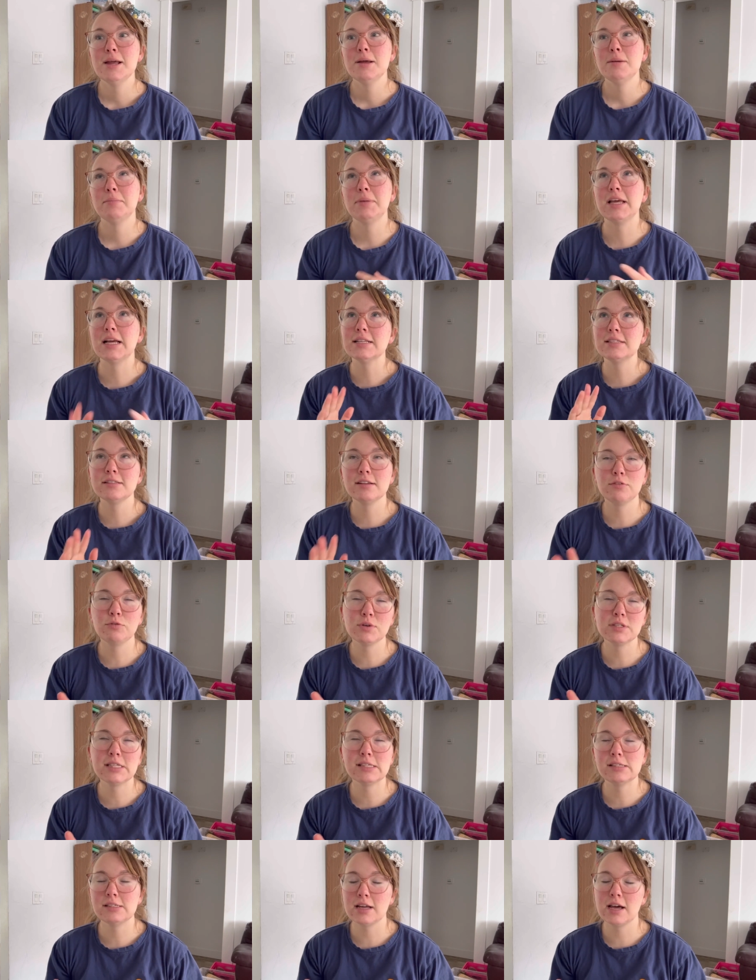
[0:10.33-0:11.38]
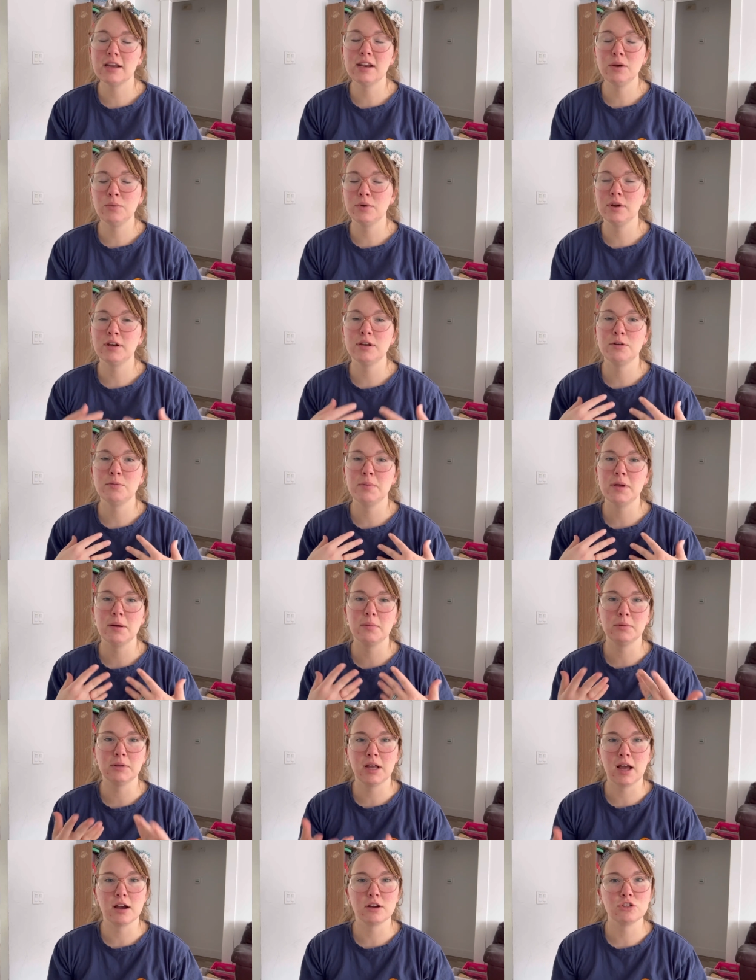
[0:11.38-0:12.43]
because stuff wasn't done, I wanted to be able
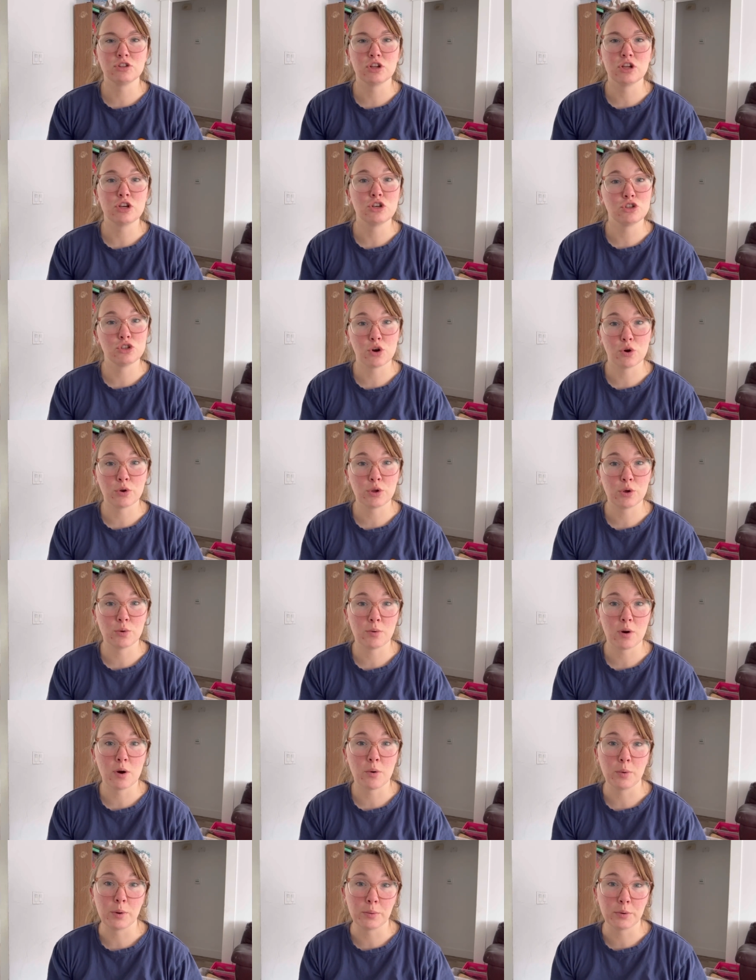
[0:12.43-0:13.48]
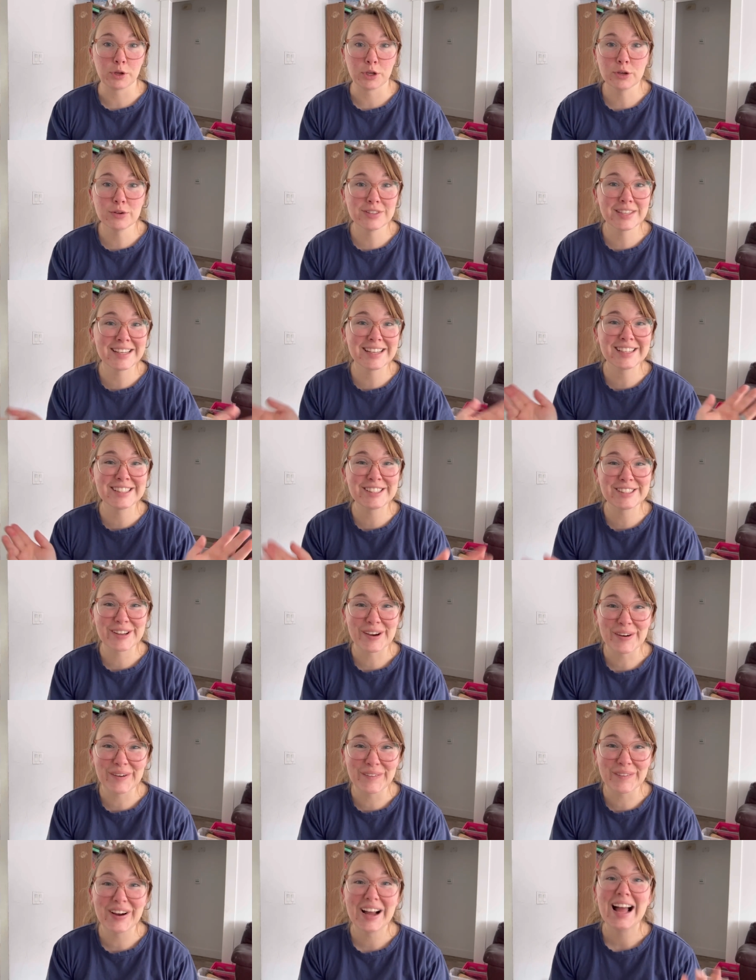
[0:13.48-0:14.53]
to actually show you what we were using.
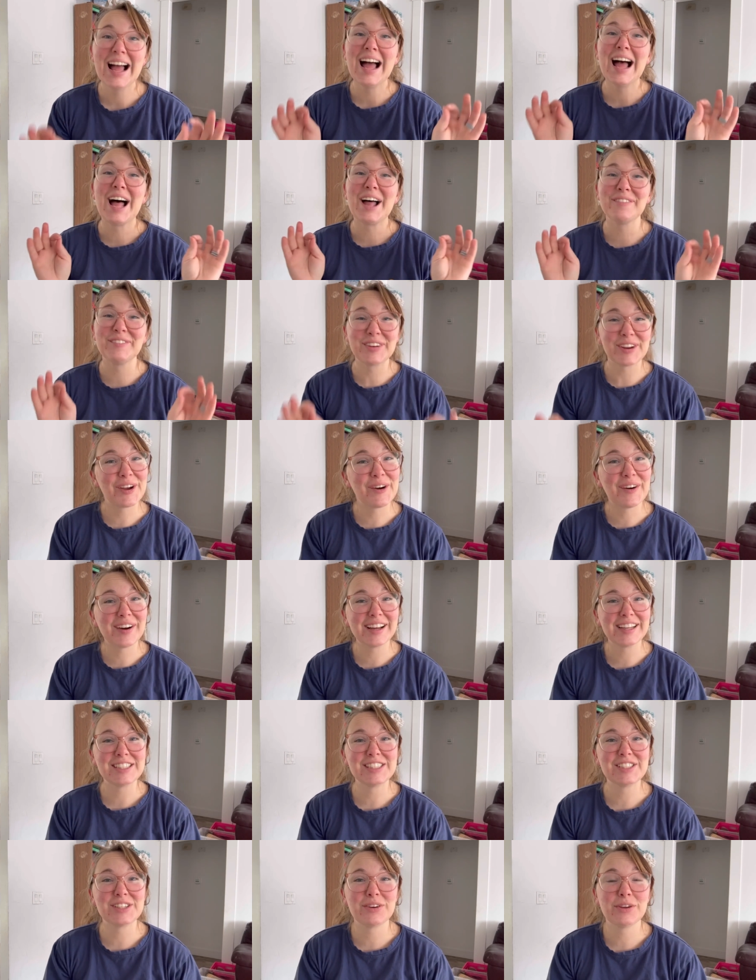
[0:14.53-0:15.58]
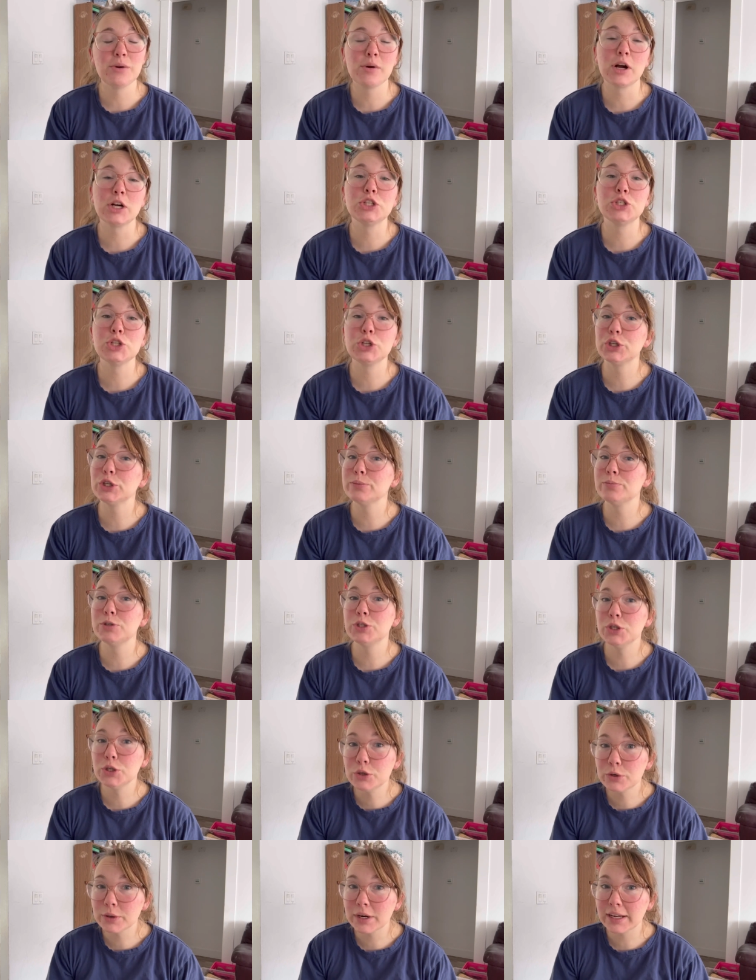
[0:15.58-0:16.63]
So I'm gonna go ahead and show you our term
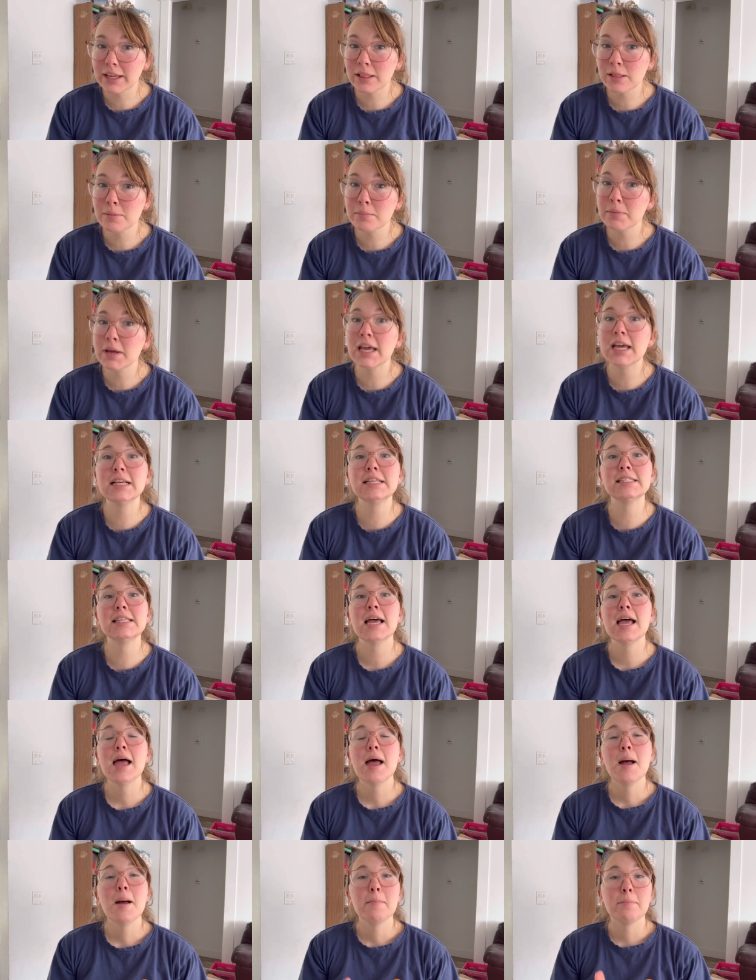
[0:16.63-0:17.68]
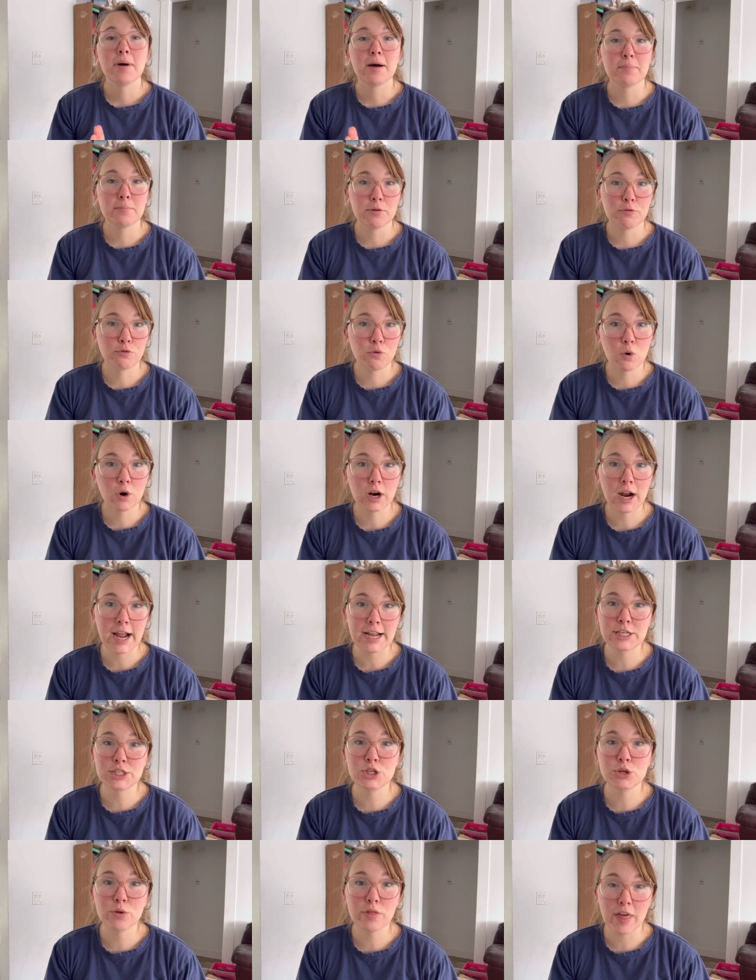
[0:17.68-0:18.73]
two curriculum picks. But before I
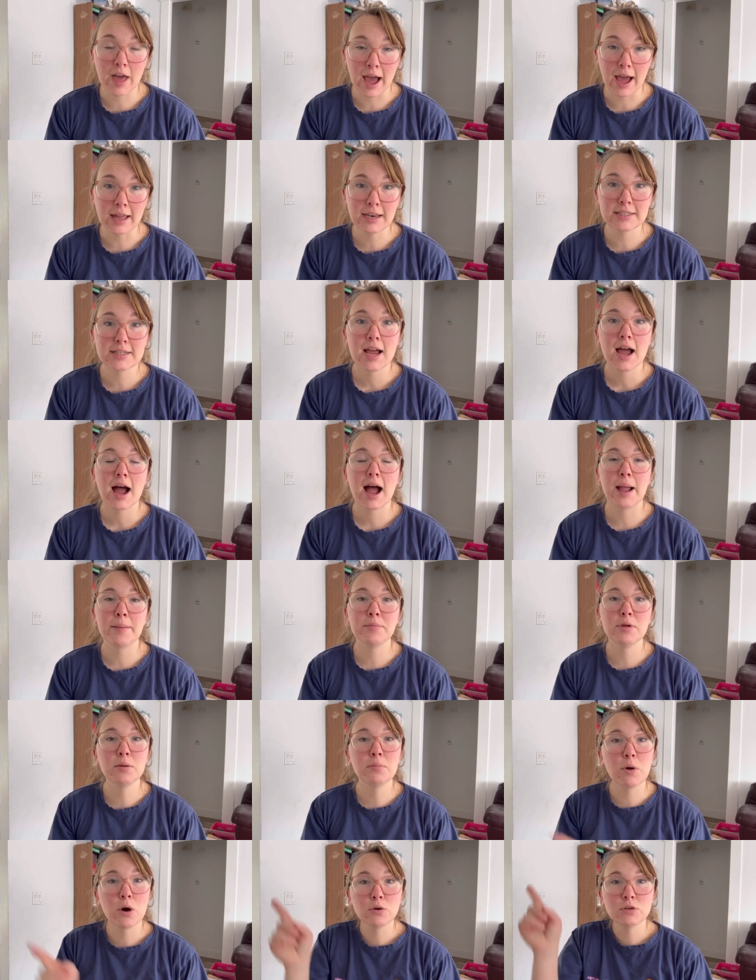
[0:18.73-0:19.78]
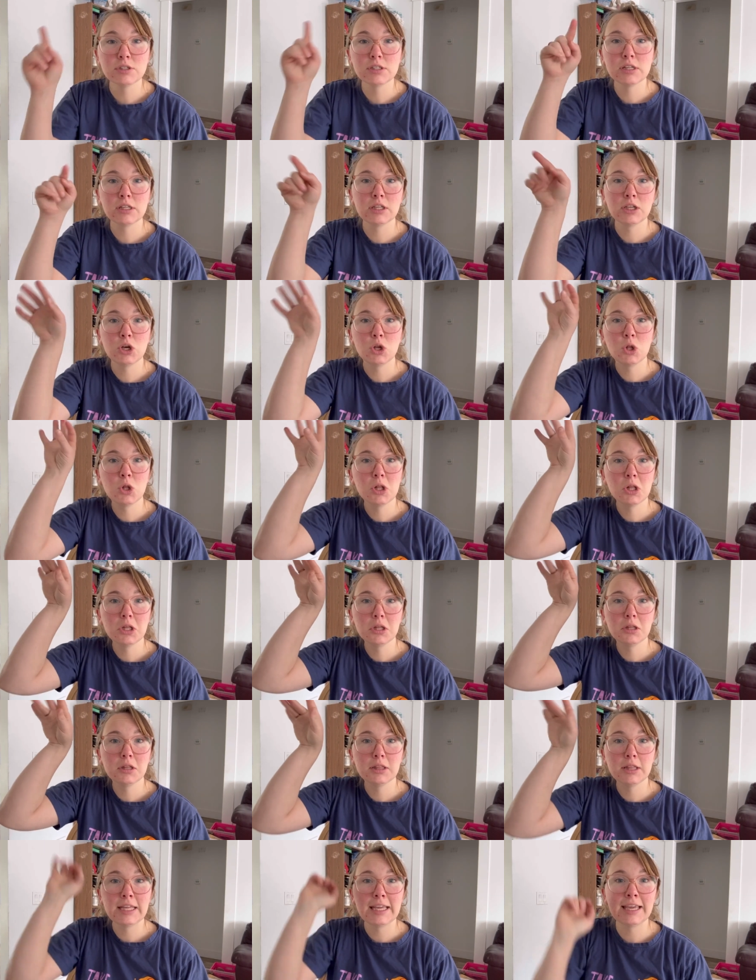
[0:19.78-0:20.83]
do that, I'm gonna post a
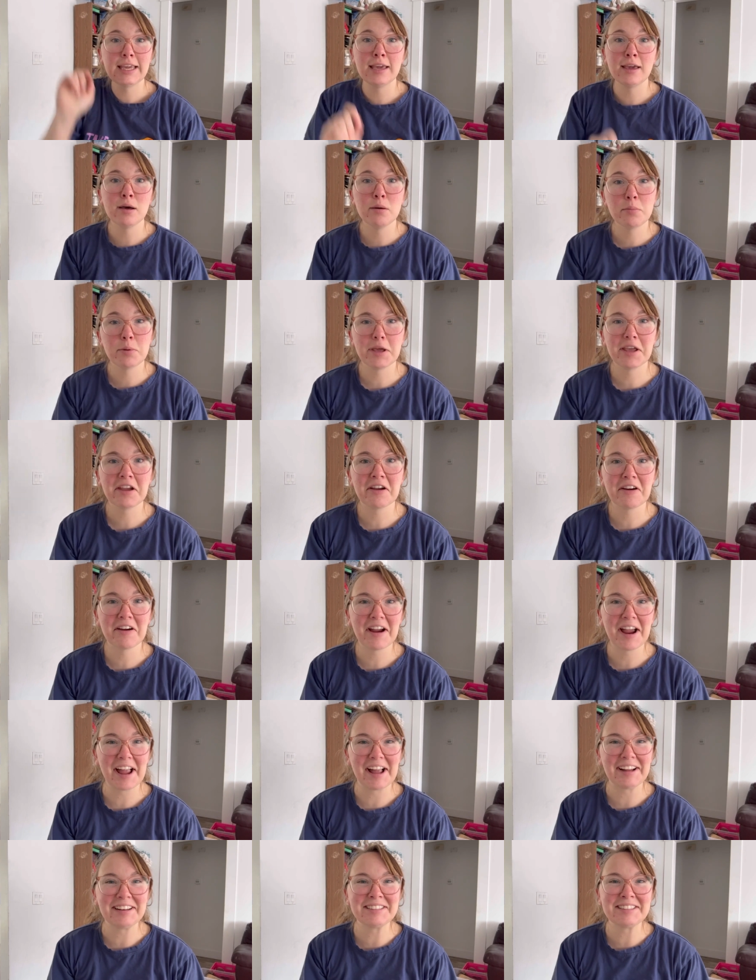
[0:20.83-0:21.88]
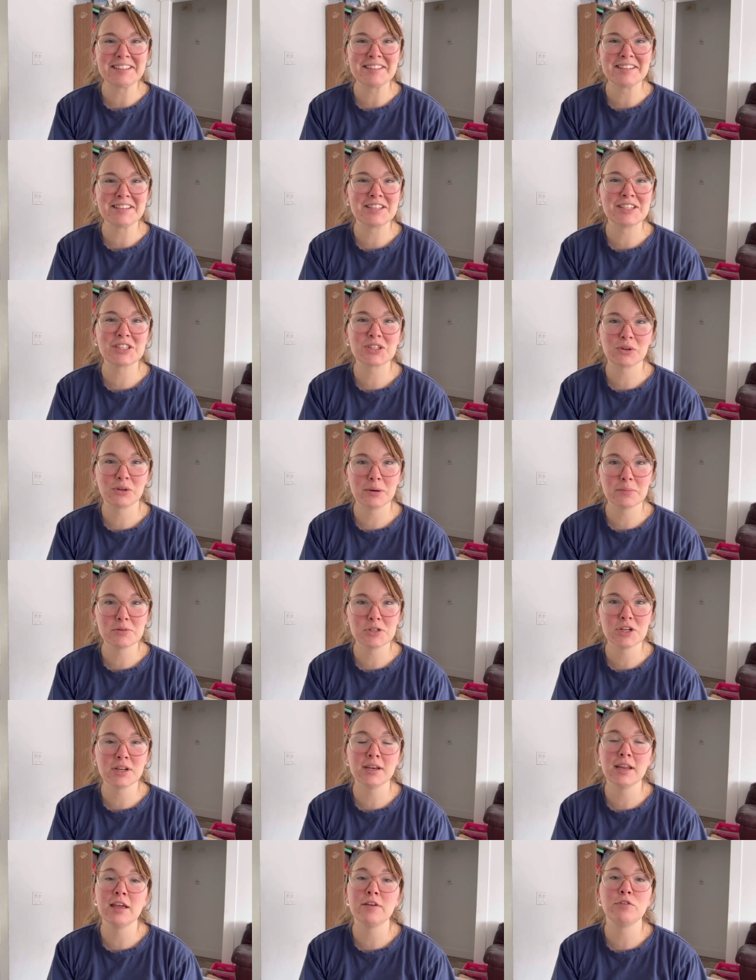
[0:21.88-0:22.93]
little linky up here and in the
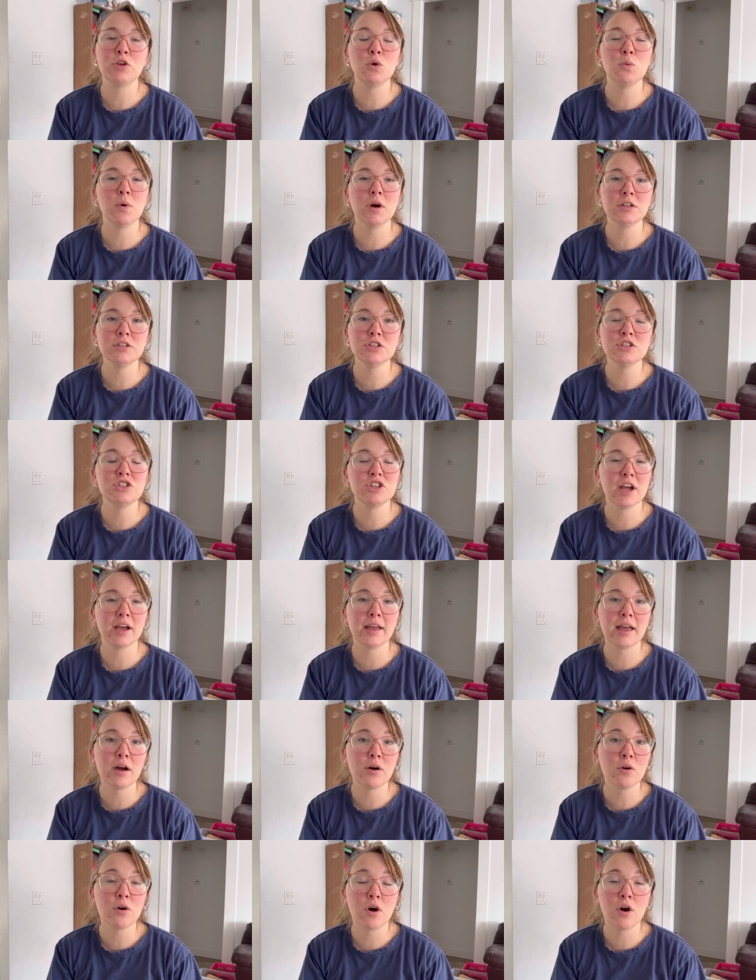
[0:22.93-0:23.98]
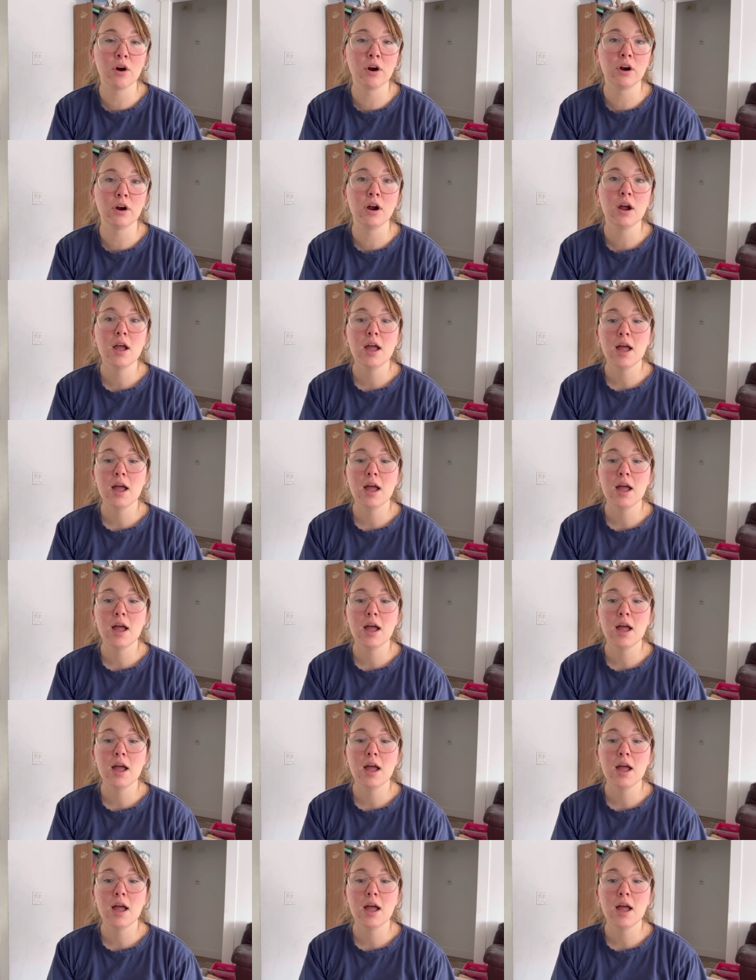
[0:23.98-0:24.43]
description if you want to check out our